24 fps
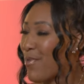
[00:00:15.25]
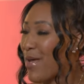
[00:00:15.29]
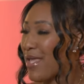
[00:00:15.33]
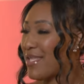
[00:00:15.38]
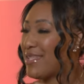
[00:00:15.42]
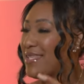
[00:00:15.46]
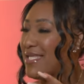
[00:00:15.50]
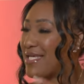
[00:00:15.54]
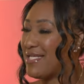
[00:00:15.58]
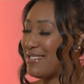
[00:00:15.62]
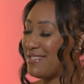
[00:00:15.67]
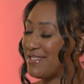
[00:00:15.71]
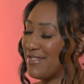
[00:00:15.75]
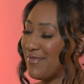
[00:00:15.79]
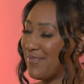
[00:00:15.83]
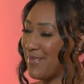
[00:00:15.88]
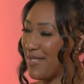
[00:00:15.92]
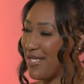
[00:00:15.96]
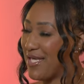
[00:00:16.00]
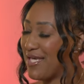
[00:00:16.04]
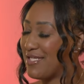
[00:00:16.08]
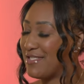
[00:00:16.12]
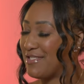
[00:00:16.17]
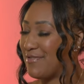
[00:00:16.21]
want this to
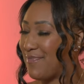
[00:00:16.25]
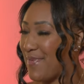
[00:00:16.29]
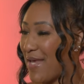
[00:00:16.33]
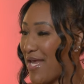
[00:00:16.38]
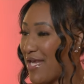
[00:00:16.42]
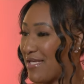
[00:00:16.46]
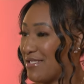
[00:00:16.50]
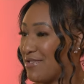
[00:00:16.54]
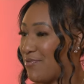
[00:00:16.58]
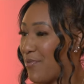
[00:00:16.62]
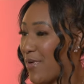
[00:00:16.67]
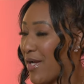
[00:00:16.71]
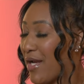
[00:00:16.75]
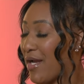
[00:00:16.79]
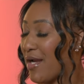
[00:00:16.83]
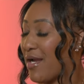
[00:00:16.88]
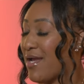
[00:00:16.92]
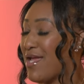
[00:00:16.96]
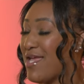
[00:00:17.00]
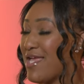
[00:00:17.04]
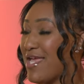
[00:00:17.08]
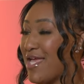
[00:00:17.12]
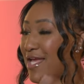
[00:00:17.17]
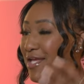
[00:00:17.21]
be a space where
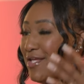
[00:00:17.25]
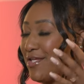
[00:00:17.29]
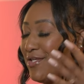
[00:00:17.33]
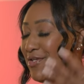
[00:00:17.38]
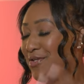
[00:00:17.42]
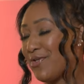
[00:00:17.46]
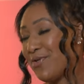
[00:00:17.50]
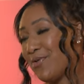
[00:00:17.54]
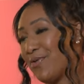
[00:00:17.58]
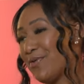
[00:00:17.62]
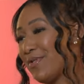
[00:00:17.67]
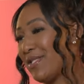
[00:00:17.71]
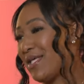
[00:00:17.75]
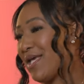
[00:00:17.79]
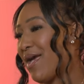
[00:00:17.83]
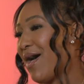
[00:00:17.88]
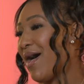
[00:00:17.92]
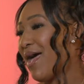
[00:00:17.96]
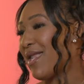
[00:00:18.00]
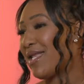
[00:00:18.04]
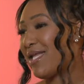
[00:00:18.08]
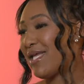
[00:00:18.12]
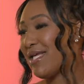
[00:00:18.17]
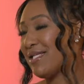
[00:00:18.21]
you, the
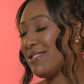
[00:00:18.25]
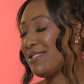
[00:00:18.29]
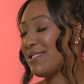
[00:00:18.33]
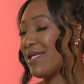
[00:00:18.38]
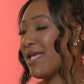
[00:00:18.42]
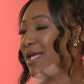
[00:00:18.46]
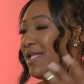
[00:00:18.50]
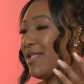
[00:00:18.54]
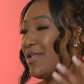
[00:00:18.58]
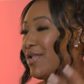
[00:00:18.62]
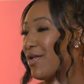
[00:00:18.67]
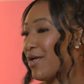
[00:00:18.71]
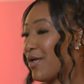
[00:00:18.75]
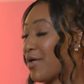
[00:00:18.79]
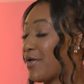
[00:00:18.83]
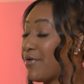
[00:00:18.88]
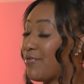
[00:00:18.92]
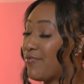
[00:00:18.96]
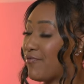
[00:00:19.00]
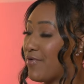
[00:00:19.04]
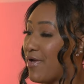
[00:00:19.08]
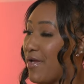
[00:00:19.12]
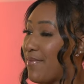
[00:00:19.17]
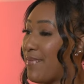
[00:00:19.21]
audience, can learn
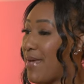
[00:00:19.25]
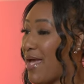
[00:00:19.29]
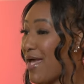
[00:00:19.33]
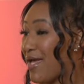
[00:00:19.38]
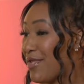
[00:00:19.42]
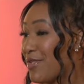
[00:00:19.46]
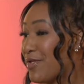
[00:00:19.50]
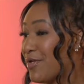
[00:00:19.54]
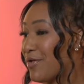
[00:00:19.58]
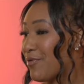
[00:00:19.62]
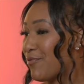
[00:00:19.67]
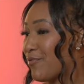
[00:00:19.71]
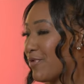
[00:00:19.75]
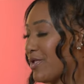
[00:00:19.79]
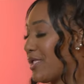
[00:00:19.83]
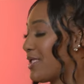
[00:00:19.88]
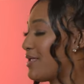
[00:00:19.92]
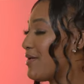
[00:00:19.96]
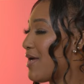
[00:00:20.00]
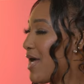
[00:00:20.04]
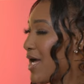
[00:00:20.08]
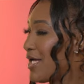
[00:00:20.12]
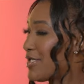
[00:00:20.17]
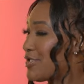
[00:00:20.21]
from other real
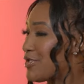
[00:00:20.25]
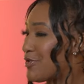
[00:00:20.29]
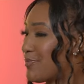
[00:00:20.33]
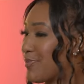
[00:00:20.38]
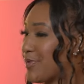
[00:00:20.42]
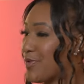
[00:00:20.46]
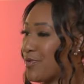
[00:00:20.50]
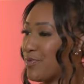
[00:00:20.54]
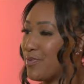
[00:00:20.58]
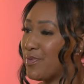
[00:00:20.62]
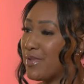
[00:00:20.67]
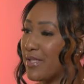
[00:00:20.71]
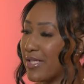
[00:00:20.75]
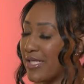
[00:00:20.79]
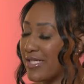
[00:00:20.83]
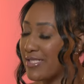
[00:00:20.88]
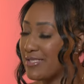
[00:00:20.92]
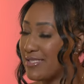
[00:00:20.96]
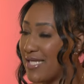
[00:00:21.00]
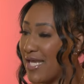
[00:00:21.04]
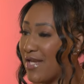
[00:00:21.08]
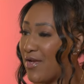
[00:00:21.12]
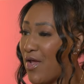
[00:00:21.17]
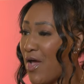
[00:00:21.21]

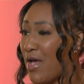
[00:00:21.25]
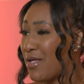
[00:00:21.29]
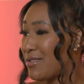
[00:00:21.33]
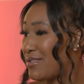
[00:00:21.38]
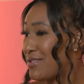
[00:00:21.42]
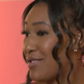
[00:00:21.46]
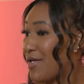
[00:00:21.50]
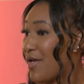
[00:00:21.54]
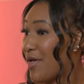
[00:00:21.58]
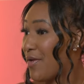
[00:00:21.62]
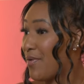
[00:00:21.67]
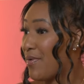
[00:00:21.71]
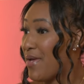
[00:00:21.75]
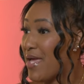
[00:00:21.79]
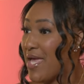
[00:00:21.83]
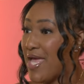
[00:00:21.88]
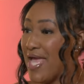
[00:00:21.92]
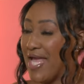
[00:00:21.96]
entrepreneurs and also